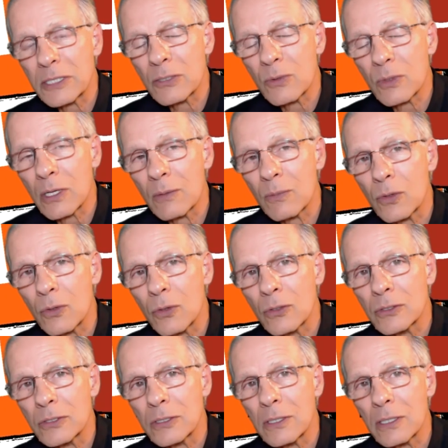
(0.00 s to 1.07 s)
when I'm
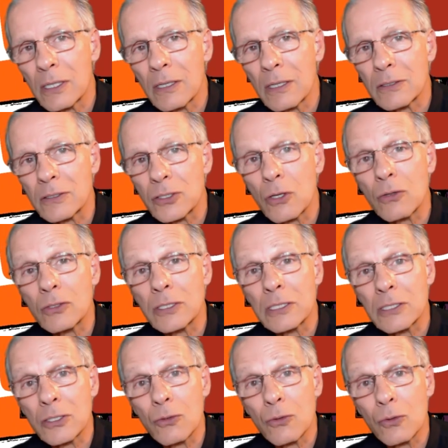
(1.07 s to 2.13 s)
doing shows in
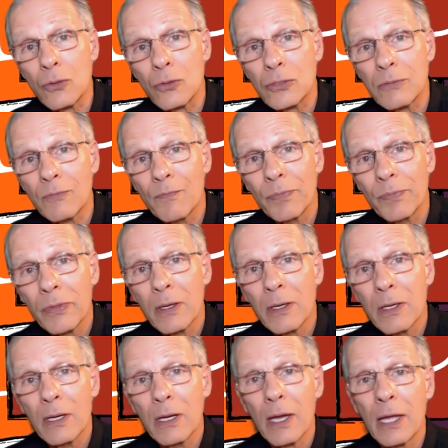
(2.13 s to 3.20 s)
schools.
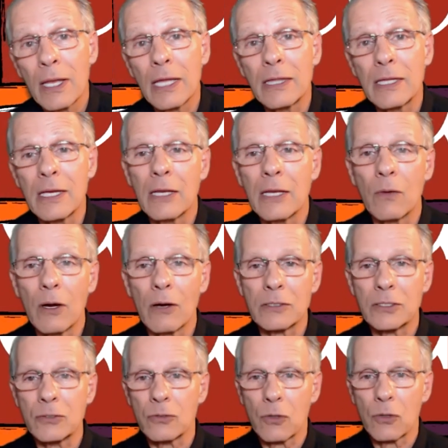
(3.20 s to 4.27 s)
And at the end, we always
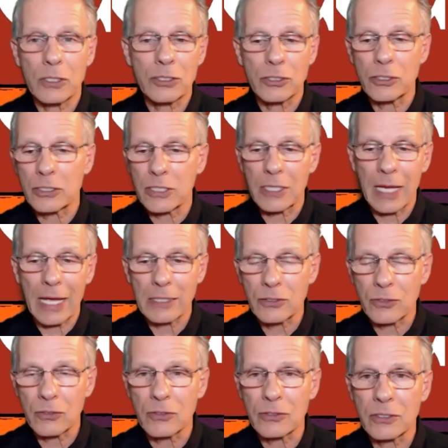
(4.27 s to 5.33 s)
do questions and
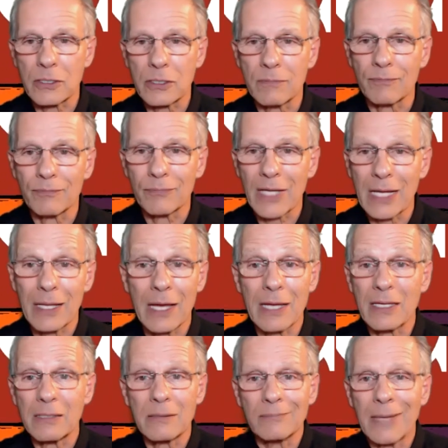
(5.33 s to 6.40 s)
answers, and I like
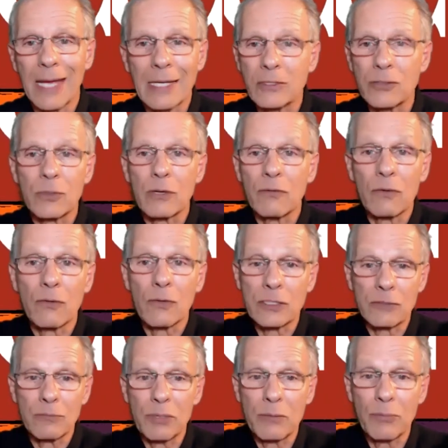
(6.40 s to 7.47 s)
to answer whatever
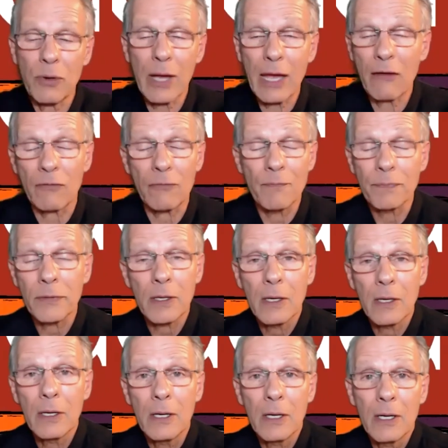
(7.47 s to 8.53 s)
question people have.
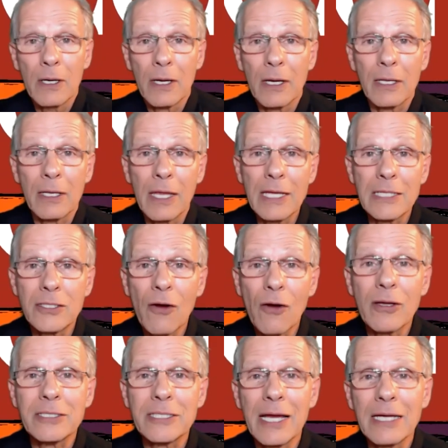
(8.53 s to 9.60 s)
And kids
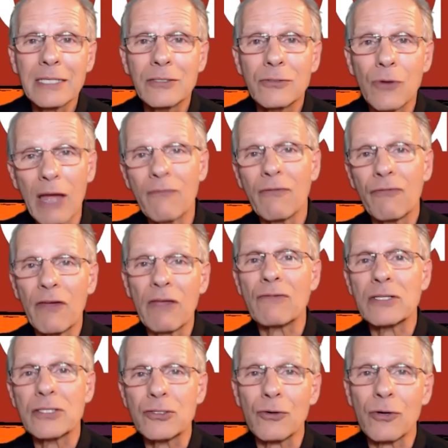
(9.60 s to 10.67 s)
always ask, do I have a
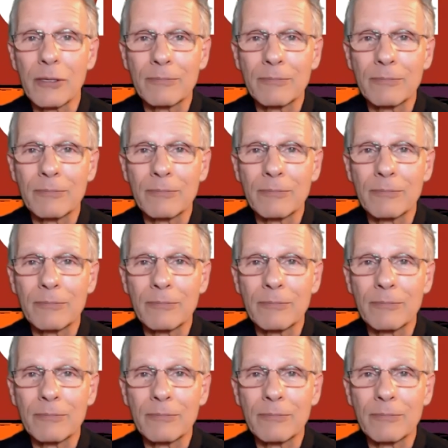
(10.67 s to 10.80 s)
favorite story?